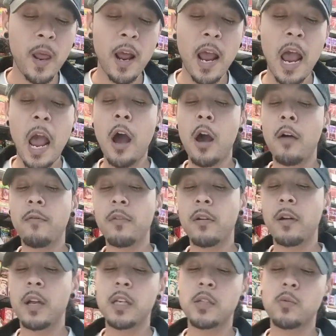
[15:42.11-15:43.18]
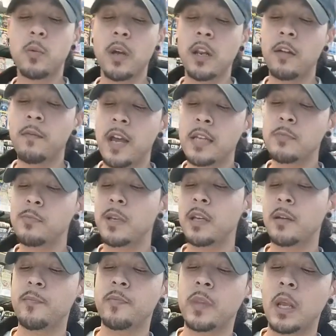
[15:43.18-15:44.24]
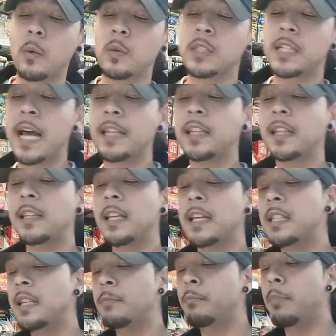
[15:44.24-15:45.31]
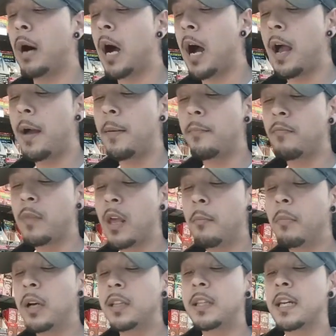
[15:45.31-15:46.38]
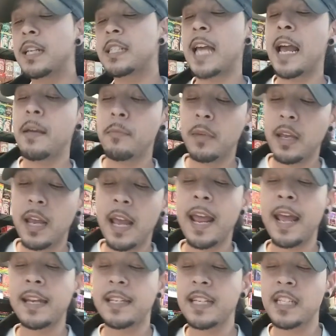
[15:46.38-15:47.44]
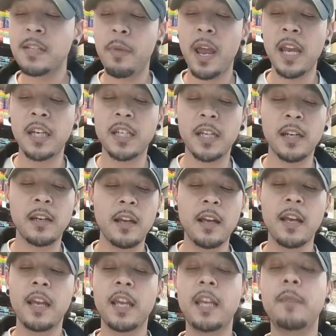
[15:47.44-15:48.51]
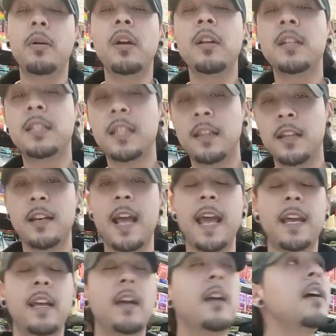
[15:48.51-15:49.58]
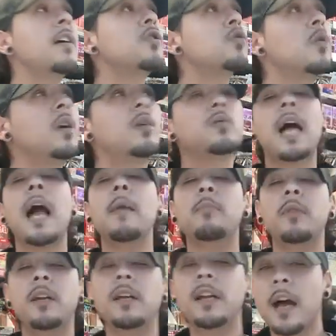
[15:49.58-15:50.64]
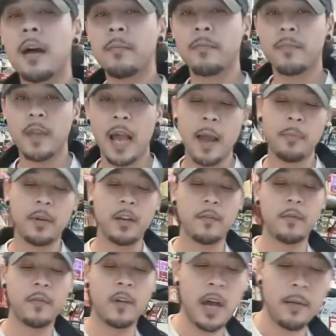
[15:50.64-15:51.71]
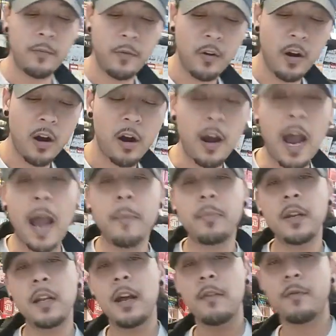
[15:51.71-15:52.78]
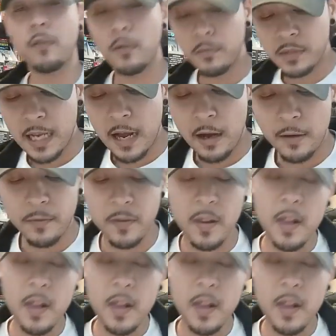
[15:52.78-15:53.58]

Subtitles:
However, his real investment was not the things he bought, but the excitement and anticipation he put into the date. So he was hyping it up for her, hyping it up for himself.